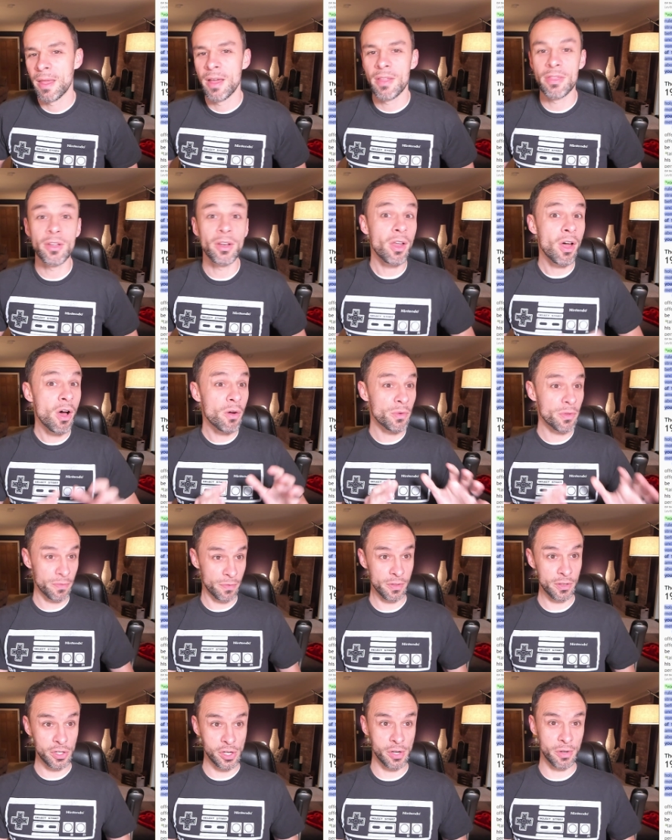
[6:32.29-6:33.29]
the law was
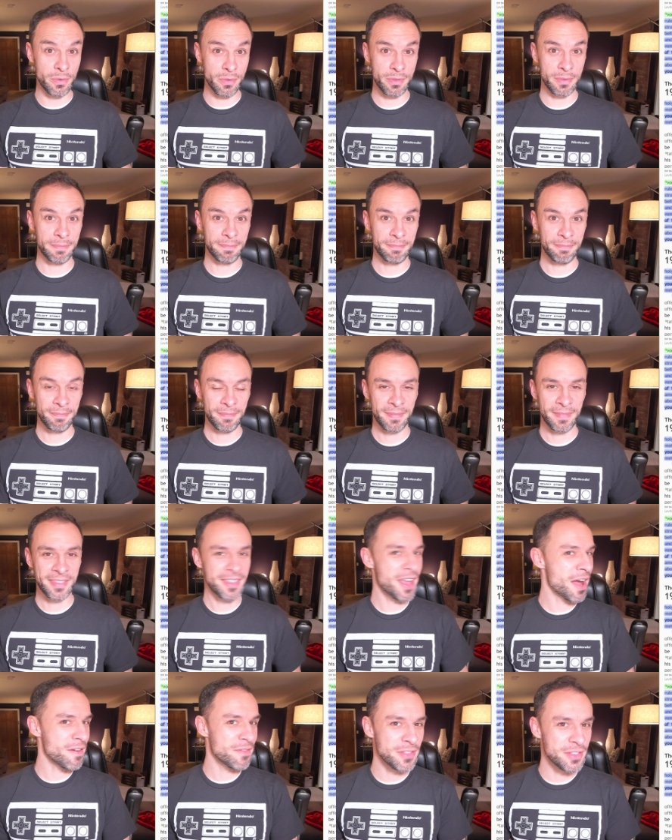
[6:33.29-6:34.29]
for the Jews,
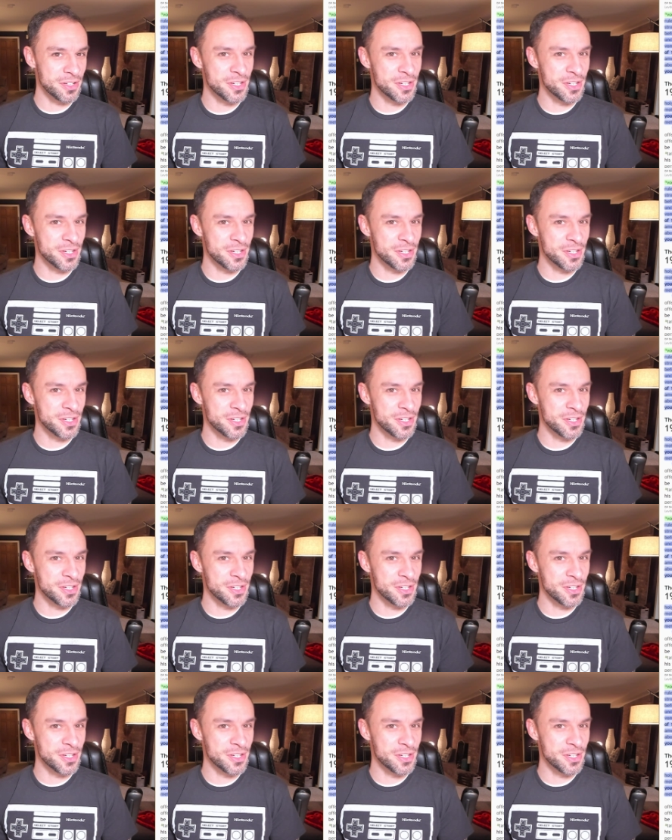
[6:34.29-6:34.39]
not for the